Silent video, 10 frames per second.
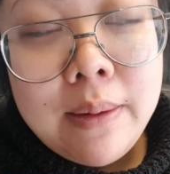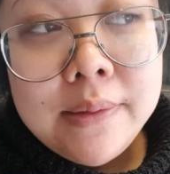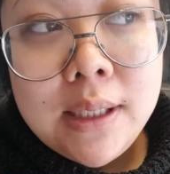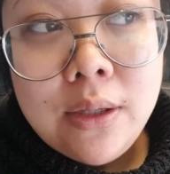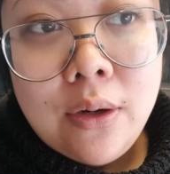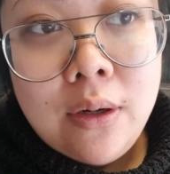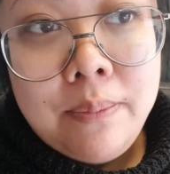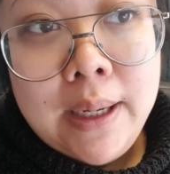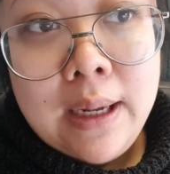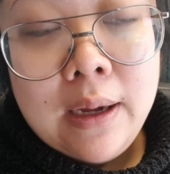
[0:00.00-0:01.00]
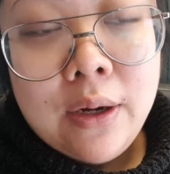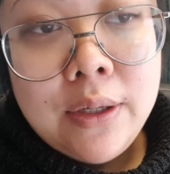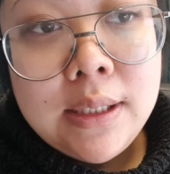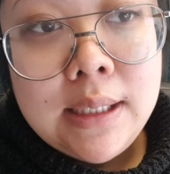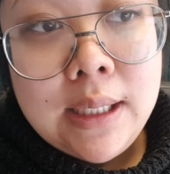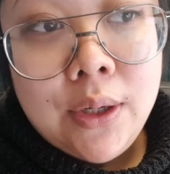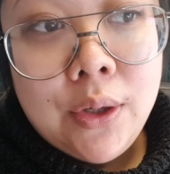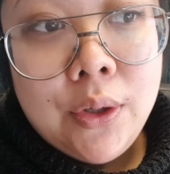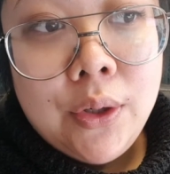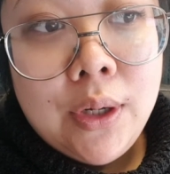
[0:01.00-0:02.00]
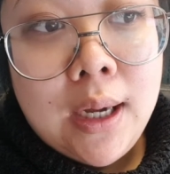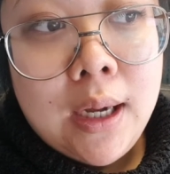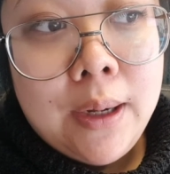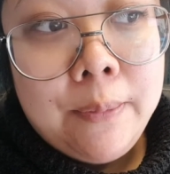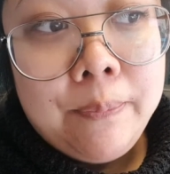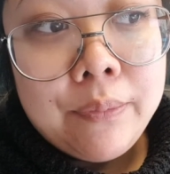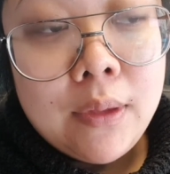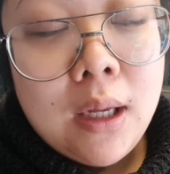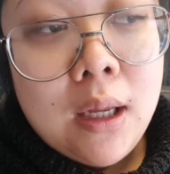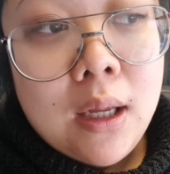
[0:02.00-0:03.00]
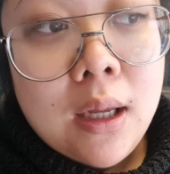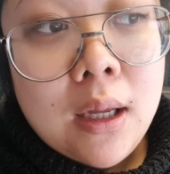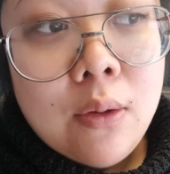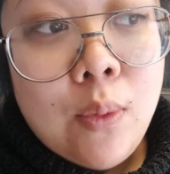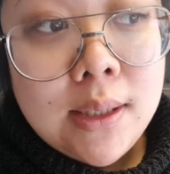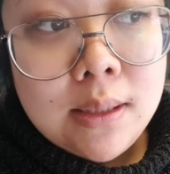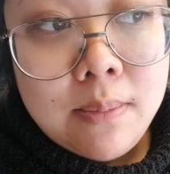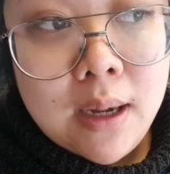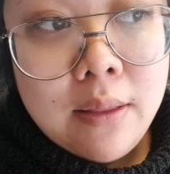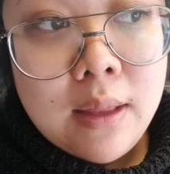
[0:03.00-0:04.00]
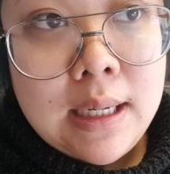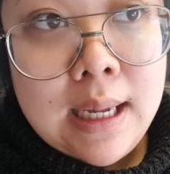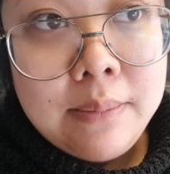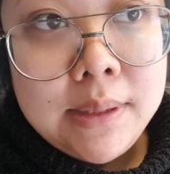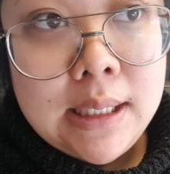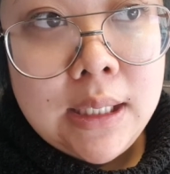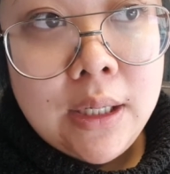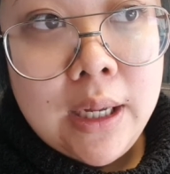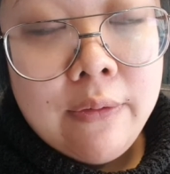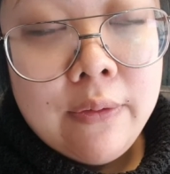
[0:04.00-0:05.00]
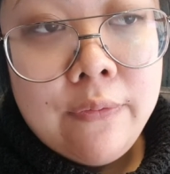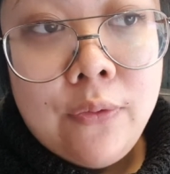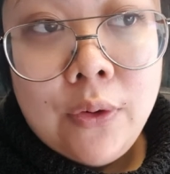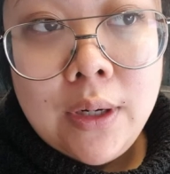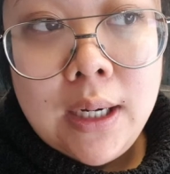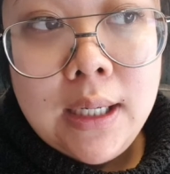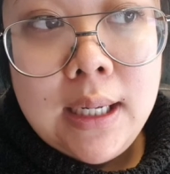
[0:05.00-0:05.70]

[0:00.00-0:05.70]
I've seen the OB, I go to see her once a month, and now I'm seeing her every fortnight.